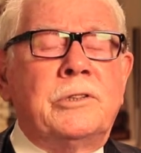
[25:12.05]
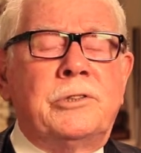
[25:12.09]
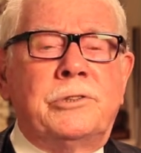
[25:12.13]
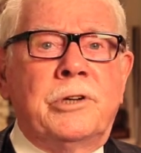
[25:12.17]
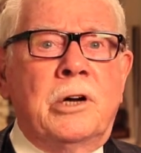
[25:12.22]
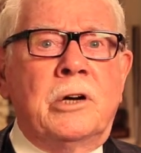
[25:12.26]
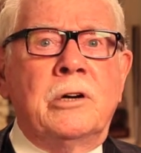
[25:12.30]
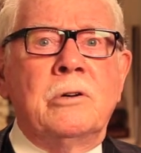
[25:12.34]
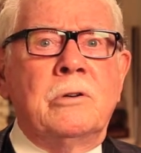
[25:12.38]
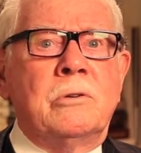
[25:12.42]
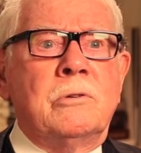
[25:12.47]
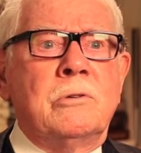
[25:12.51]

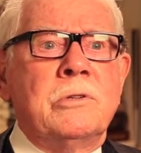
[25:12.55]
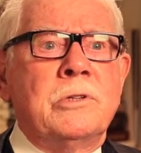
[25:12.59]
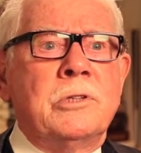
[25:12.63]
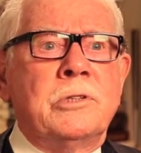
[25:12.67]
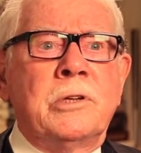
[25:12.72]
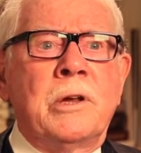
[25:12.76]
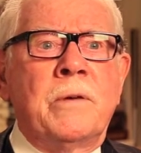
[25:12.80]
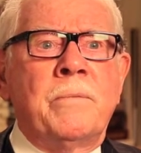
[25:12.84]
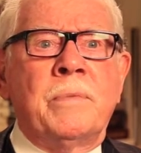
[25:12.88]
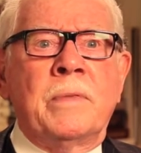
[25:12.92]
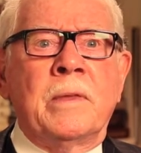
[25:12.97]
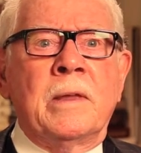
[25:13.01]

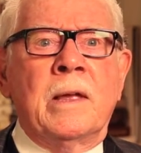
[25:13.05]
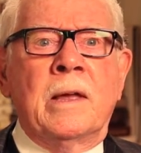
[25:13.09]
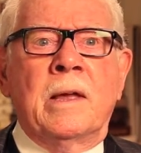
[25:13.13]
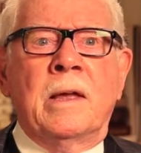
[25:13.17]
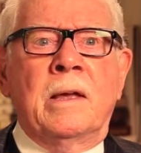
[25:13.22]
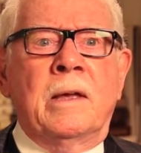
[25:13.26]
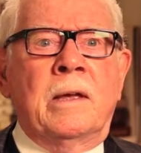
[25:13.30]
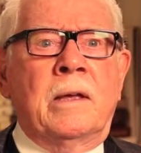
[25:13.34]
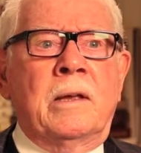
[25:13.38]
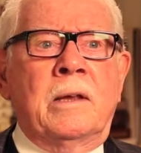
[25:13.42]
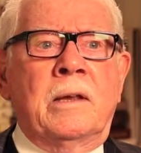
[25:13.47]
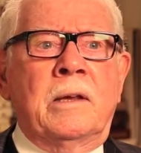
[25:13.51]
Jones
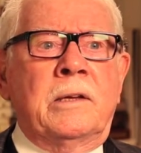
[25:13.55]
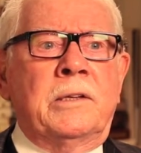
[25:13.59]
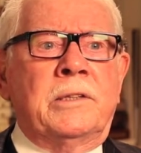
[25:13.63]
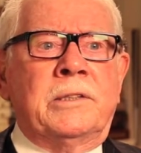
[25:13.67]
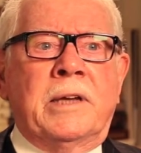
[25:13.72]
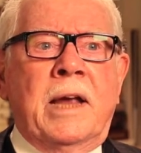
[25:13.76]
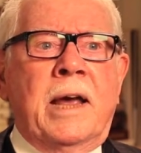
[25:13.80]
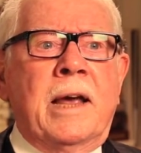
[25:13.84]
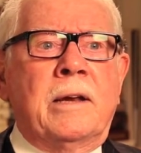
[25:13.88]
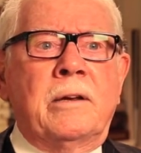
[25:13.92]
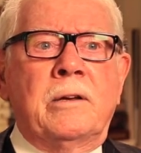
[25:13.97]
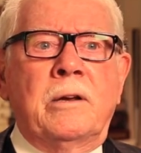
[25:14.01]

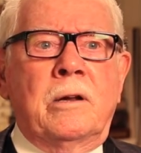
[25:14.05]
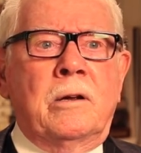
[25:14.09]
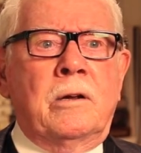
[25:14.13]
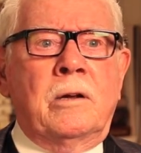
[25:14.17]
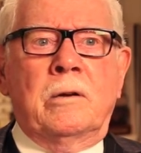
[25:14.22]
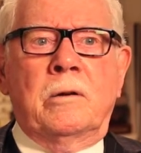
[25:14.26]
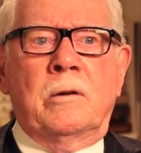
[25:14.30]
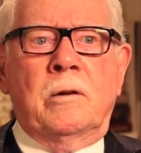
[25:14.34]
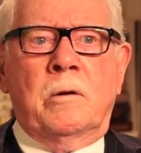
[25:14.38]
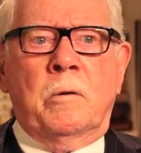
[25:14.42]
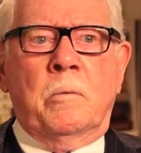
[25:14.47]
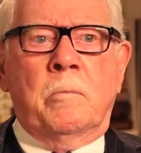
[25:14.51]
said,
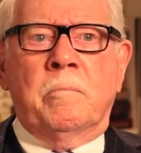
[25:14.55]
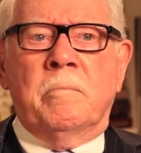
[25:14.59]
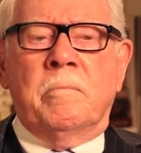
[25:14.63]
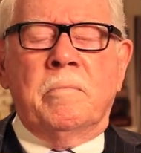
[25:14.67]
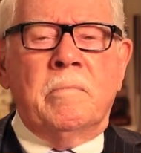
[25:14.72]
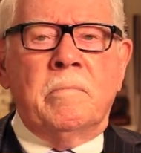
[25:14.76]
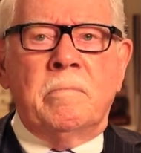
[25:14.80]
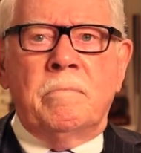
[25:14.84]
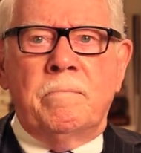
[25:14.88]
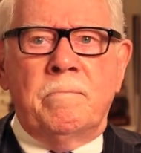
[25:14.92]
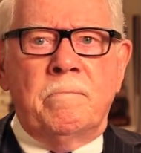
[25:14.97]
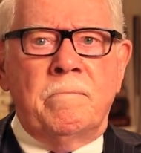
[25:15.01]

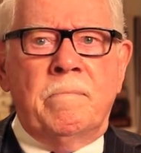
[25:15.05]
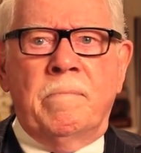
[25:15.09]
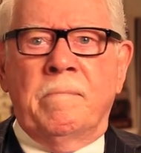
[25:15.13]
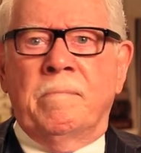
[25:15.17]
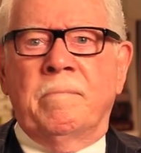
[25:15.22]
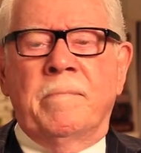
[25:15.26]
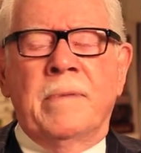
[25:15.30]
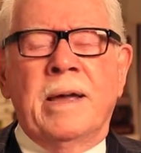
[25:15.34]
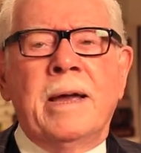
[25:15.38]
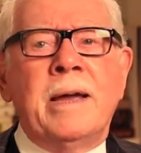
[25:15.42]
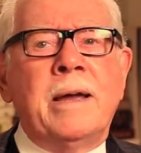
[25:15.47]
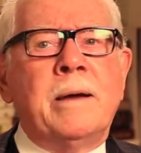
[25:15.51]

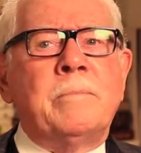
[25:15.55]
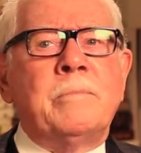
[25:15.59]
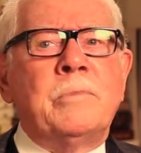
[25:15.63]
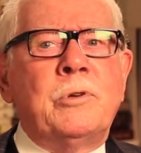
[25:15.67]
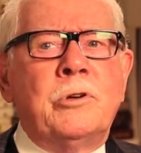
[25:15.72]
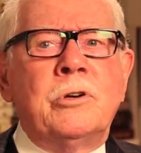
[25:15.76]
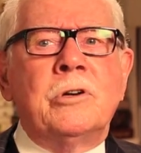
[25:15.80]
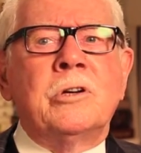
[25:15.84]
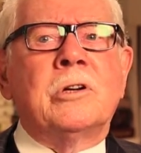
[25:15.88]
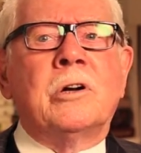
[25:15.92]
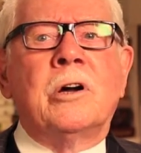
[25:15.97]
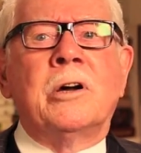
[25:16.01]
ma'am,
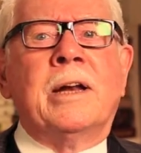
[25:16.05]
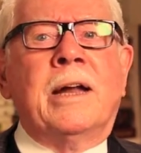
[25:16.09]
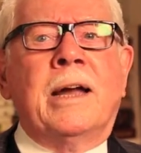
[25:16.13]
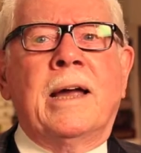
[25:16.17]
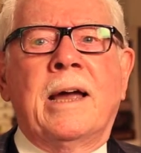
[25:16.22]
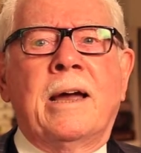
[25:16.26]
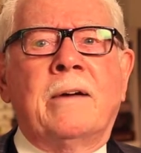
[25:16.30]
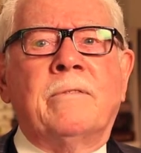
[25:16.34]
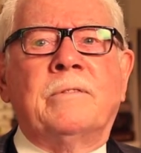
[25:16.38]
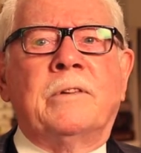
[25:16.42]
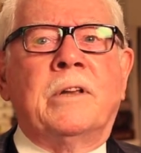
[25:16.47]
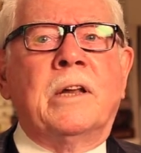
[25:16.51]
you're going to
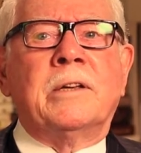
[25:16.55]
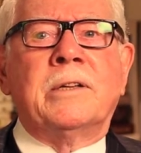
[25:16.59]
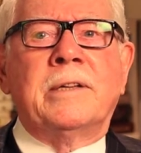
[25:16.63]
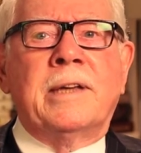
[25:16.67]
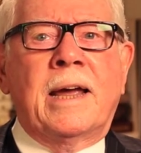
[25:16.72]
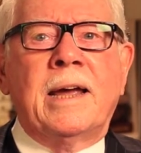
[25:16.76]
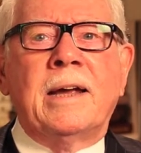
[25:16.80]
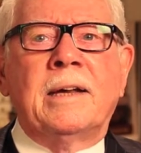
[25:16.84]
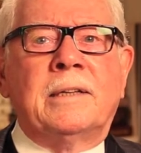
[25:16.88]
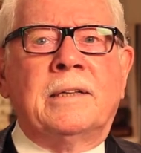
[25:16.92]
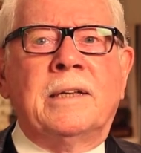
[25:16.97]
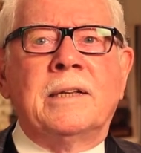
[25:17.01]
have to
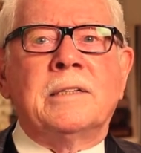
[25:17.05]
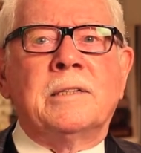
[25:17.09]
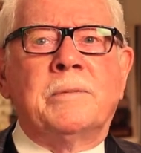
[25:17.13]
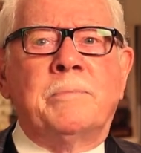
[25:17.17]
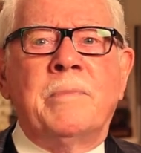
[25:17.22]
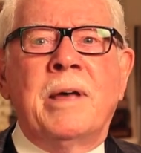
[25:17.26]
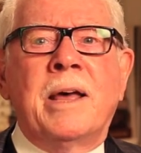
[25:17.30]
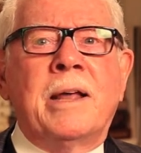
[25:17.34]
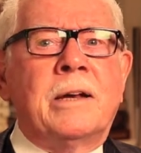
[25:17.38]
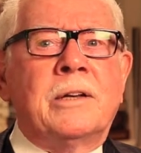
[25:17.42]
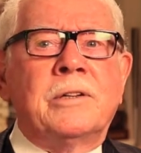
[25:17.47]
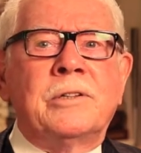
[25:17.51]
take
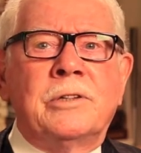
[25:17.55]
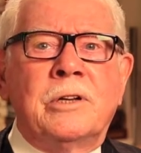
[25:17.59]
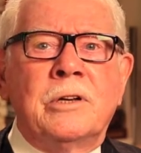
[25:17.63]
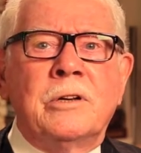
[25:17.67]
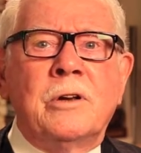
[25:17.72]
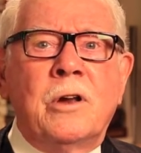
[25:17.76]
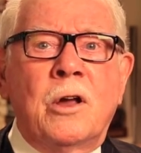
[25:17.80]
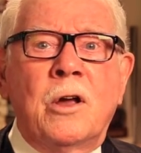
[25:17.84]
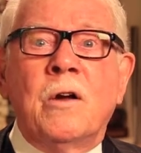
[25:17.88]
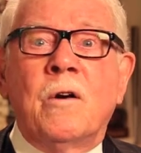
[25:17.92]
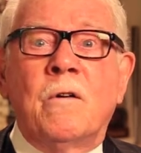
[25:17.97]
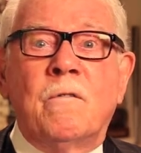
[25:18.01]
this
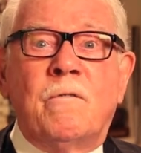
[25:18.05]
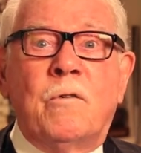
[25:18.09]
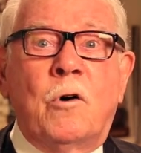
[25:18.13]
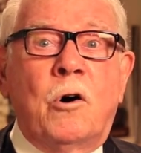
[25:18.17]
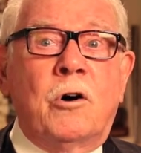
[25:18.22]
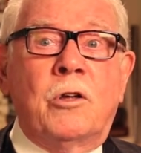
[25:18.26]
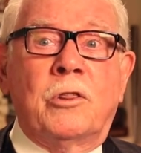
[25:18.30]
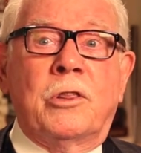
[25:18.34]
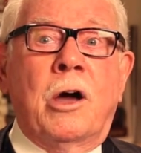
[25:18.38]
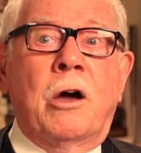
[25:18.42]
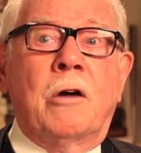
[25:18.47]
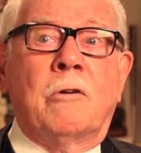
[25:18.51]
medicine
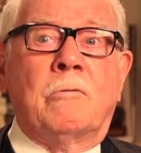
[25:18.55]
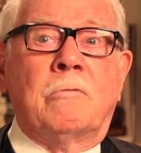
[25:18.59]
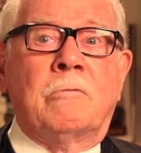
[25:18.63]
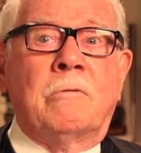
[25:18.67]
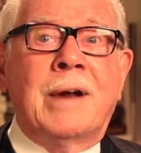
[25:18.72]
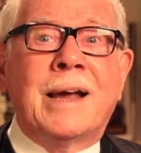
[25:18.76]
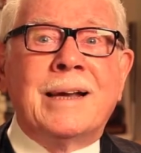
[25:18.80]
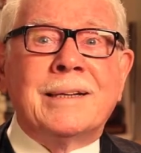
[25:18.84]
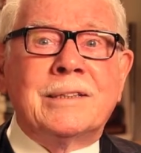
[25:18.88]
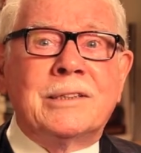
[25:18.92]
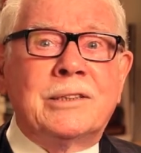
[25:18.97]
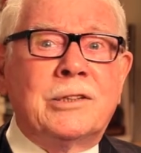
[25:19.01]
for the
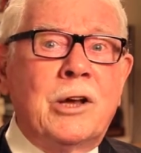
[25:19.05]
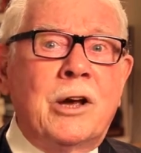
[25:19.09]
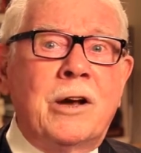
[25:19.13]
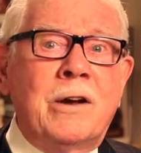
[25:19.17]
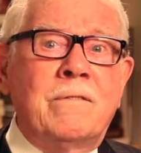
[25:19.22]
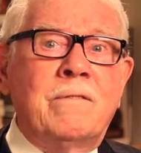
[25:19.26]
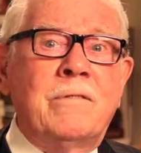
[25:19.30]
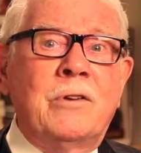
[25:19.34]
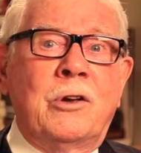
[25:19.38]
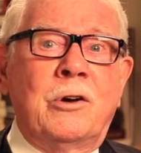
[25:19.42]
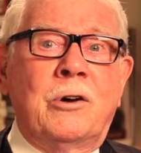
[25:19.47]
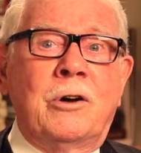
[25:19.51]
rest
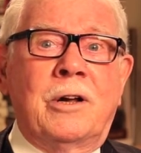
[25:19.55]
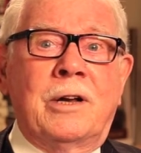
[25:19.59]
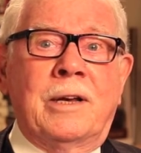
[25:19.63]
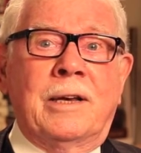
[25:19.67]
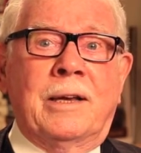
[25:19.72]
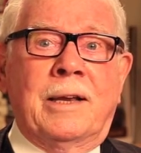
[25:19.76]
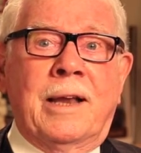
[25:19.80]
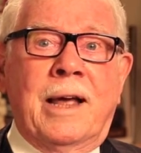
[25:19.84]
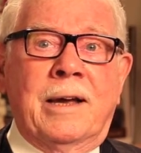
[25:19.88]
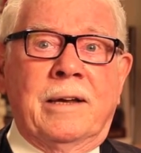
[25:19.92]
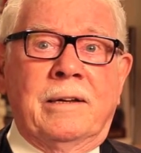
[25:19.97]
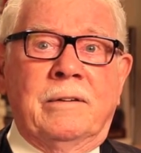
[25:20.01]
of your
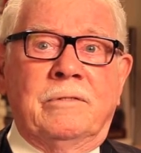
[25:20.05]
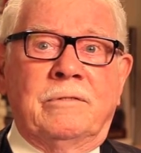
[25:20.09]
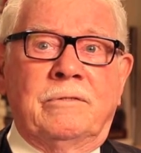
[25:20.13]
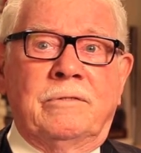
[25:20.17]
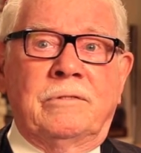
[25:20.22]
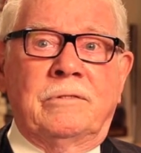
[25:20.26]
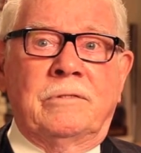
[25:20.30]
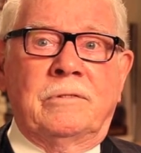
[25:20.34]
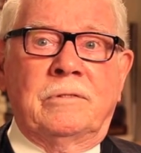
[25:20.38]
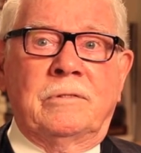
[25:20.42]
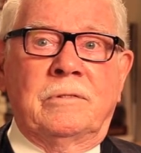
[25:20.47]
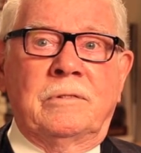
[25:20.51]

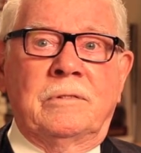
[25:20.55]
life.